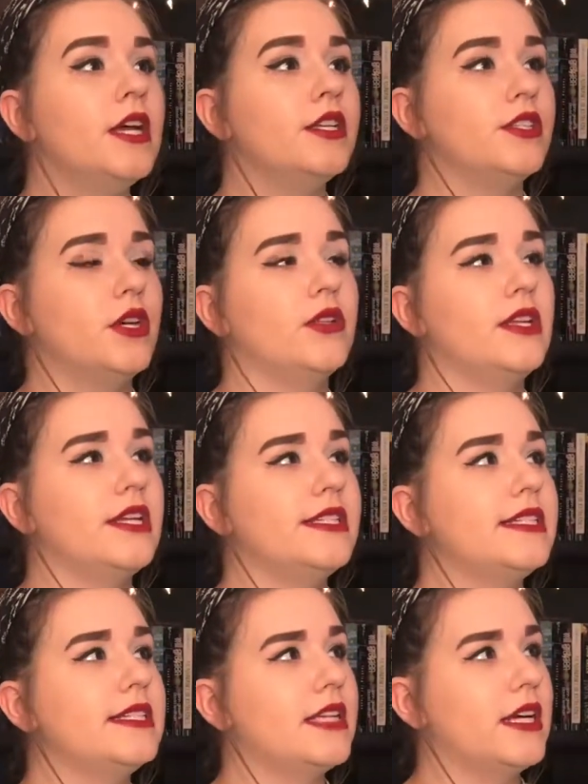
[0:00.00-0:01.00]
So then I
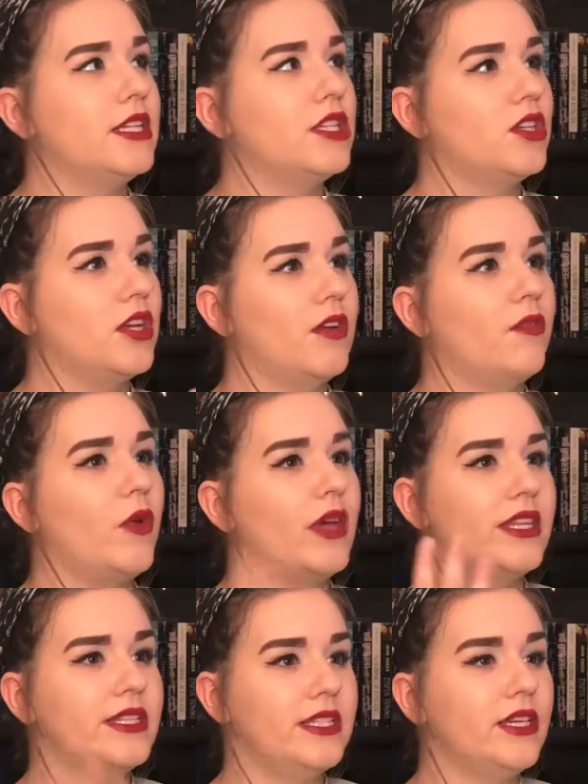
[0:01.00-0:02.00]
decided to give away
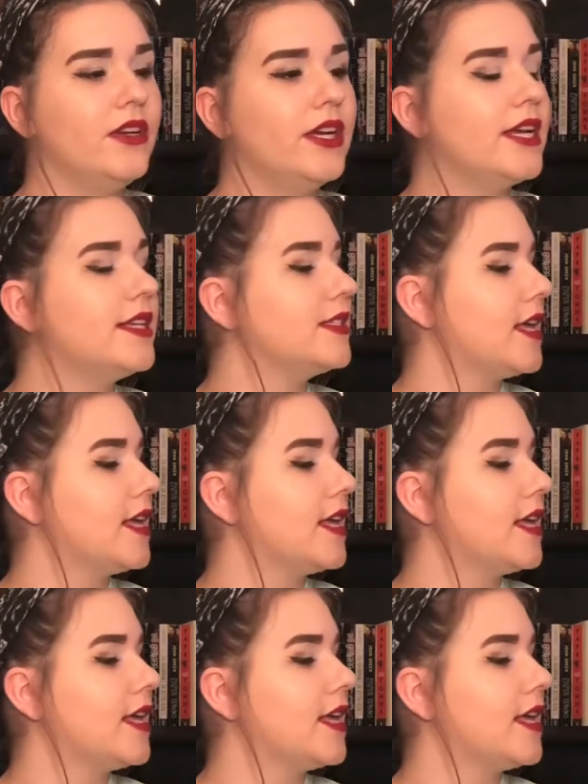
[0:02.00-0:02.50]
the series,